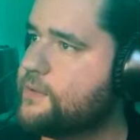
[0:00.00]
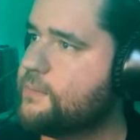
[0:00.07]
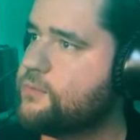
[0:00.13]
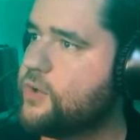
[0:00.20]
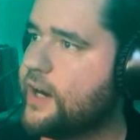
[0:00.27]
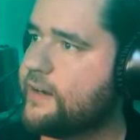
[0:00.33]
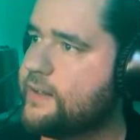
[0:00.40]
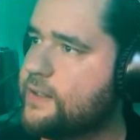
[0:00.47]

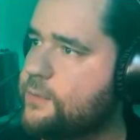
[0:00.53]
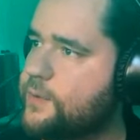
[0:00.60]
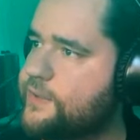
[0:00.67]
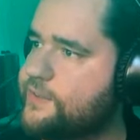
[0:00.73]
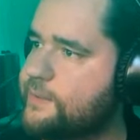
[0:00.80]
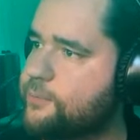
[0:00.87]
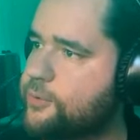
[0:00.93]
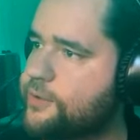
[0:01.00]
subtracting the
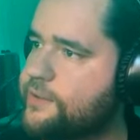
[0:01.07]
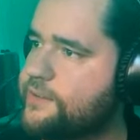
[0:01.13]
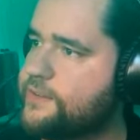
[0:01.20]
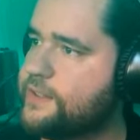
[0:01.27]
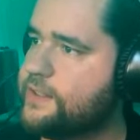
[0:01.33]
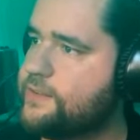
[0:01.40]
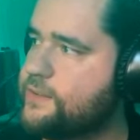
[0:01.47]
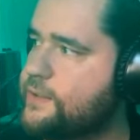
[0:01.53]
ones in
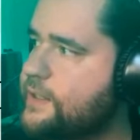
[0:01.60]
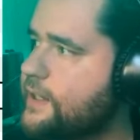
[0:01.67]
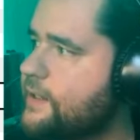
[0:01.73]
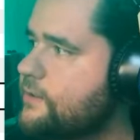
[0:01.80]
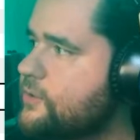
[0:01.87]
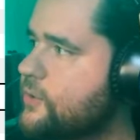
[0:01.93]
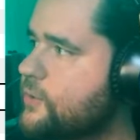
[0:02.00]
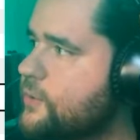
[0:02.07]
parentheses, you
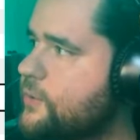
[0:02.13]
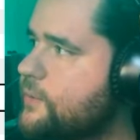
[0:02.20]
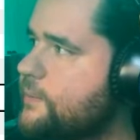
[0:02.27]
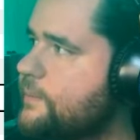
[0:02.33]
get total